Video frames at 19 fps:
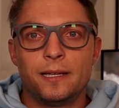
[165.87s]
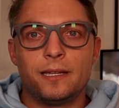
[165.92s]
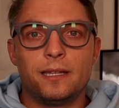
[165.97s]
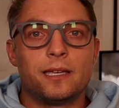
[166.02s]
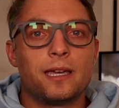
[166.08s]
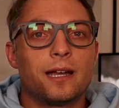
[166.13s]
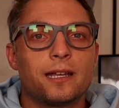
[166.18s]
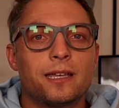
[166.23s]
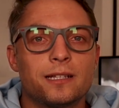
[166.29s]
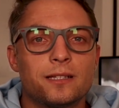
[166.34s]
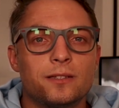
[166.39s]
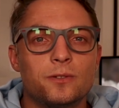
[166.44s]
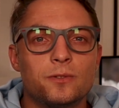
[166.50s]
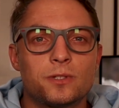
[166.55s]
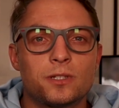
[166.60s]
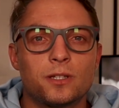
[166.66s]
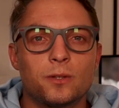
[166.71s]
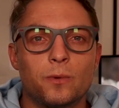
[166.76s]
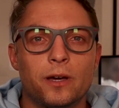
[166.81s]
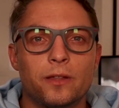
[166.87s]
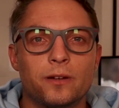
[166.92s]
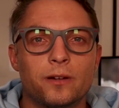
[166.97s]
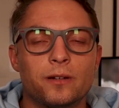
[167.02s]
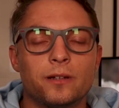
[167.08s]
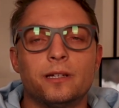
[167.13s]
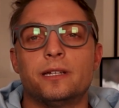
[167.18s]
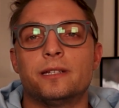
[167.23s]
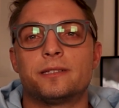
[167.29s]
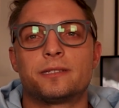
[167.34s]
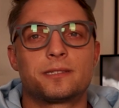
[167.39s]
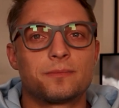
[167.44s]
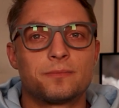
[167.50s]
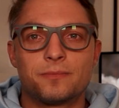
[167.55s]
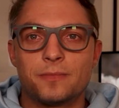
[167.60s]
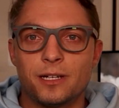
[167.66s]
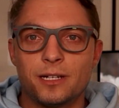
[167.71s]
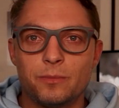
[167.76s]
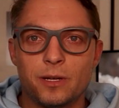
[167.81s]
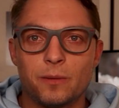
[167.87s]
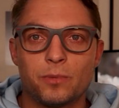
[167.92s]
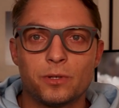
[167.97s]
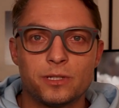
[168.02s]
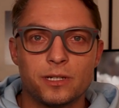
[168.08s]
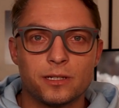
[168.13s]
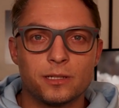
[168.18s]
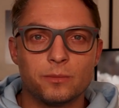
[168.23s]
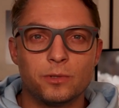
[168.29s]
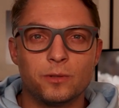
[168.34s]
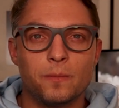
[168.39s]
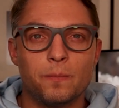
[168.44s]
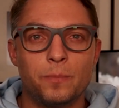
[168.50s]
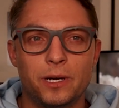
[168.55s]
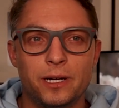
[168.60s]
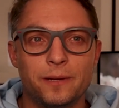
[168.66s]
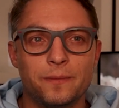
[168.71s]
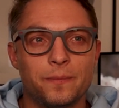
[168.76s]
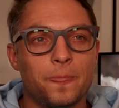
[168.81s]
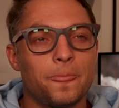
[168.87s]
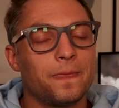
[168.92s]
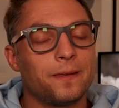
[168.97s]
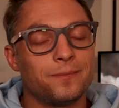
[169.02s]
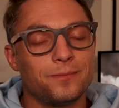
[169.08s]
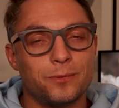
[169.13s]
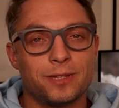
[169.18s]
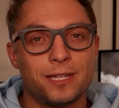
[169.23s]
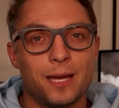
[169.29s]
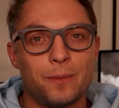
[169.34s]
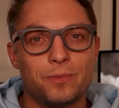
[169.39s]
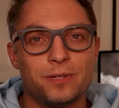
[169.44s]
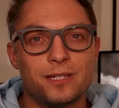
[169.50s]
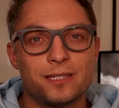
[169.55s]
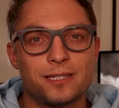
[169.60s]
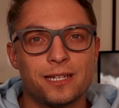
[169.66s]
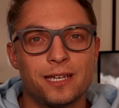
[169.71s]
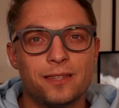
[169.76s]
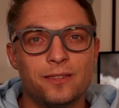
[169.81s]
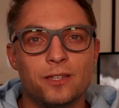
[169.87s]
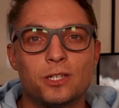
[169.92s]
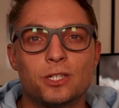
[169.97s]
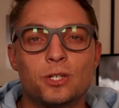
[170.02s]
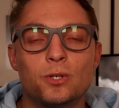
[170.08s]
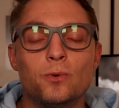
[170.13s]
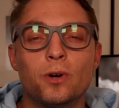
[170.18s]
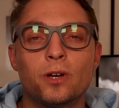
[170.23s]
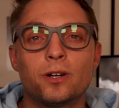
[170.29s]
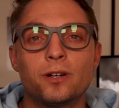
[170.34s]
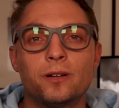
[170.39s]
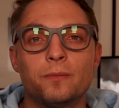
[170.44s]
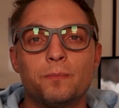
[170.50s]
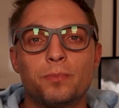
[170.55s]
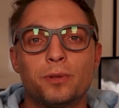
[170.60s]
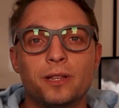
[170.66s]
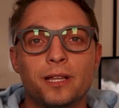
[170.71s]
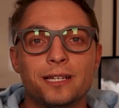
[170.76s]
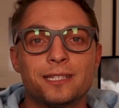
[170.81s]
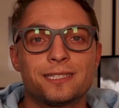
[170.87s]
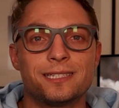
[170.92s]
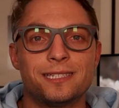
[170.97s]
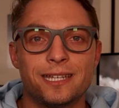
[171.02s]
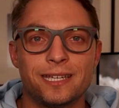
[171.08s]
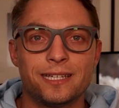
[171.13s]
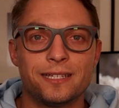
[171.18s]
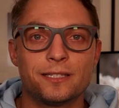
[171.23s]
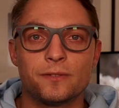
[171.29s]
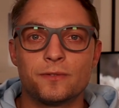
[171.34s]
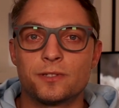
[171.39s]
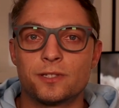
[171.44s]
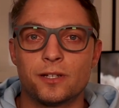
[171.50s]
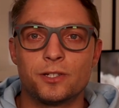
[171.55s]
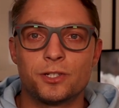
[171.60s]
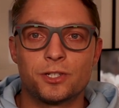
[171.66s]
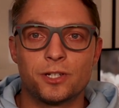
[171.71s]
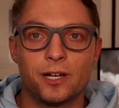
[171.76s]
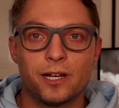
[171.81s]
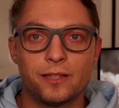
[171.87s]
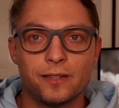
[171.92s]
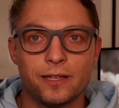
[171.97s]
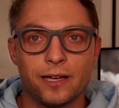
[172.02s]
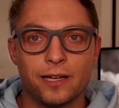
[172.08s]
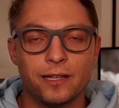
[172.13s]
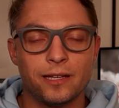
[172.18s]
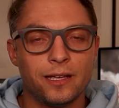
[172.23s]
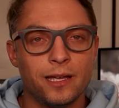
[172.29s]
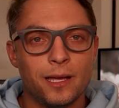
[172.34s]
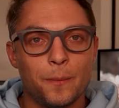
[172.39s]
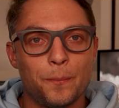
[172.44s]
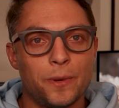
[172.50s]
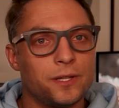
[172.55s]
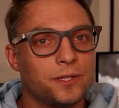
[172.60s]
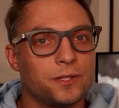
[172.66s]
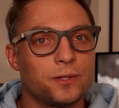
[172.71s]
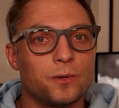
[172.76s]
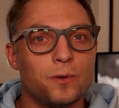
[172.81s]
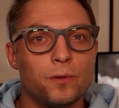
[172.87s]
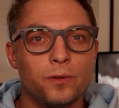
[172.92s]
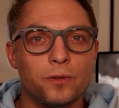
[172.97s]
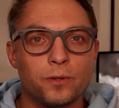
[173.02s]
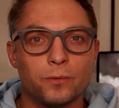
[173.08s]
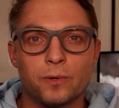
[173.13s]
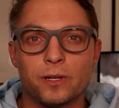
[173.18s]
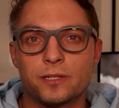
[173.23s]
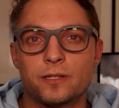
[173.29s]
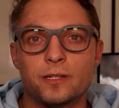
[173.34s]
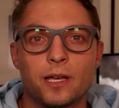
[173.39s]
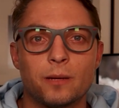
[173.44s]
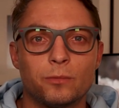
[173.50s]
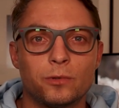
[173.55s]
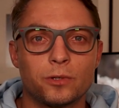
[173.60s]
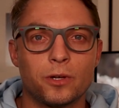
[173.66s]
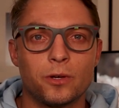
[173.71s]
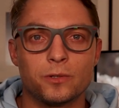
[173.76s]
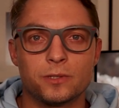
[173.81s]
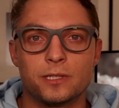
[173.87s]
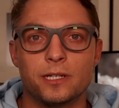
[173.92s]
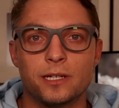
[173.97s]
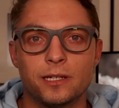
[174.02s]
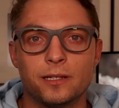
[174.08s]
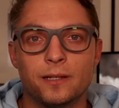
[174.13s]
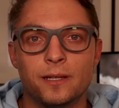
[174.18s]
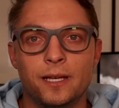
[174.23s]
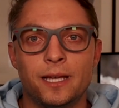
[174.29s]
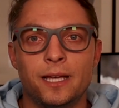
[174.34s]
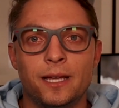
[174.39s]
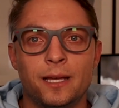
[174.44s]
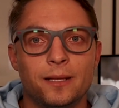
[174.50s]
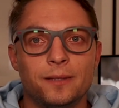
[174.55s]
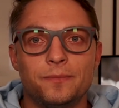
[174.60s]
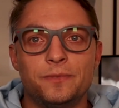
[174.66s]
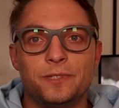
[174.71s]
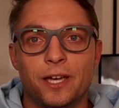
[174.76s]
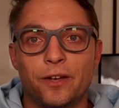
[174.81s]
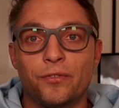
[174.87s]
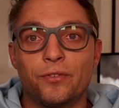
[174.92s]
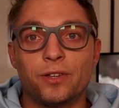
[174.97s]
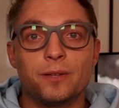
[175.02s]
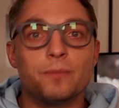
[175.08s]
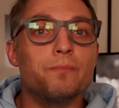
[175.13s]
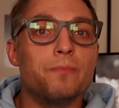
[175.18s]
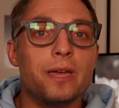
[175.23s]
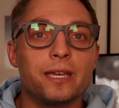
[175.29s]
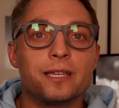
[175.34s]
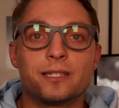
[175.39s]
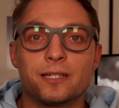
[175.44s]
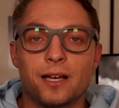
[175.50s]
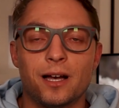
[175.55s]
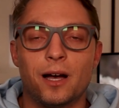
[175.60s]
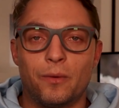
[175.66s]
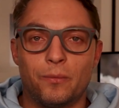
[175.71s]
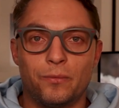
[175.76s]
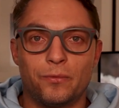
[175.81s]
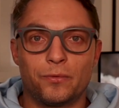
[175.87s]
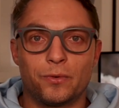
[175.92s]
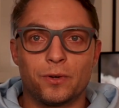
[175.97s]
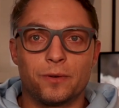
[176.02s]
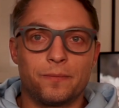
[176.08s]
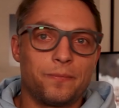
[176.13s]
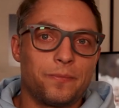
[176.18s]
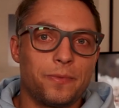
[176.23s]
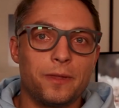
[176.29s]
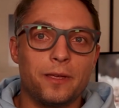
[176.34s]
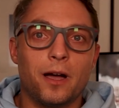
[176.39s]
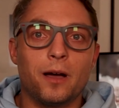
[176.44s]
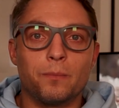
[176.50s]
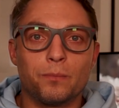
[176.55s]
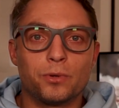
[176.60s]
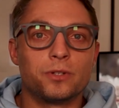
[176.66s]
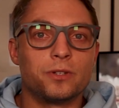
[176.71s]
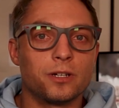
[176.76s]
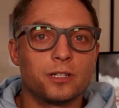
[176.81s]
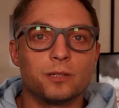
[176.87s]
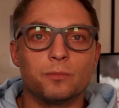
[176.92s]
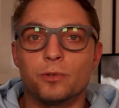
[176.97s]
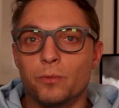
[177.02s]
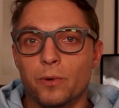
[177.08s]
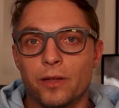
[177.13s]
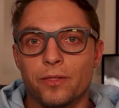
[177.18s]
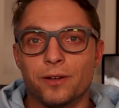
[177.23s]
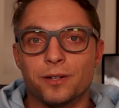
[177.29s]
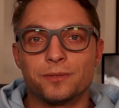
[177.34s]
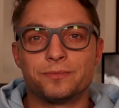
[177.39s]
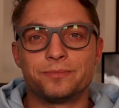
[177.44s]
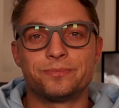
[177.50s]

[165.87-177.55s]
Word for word: you gotta get used to the weather. It's gonna be unpredictable, but with that being said, the 200 plus days of sunshine that Pensacola and the rest of the Emerald Coast get definitely makes up for the unpredictable weather.